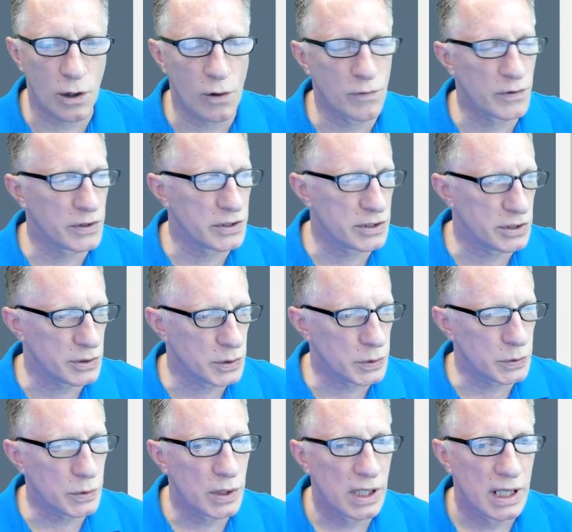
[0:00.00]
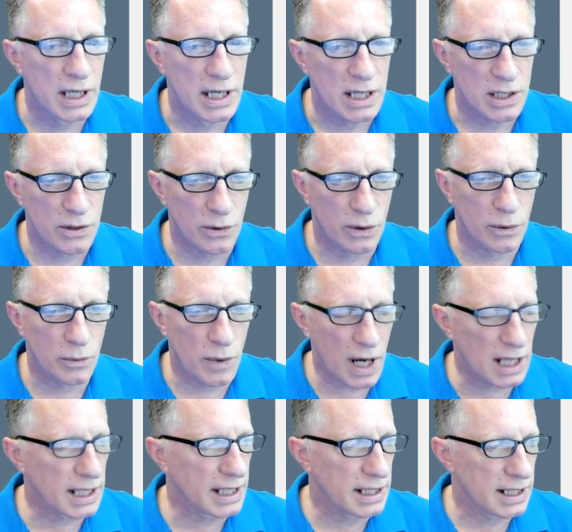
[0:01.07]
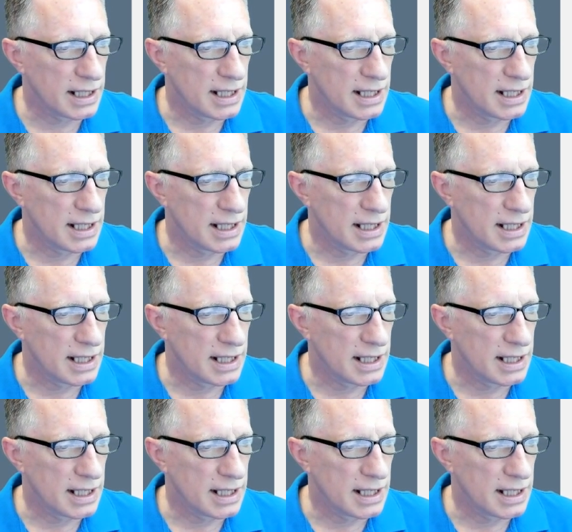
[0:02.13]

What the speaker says: over to your wallet.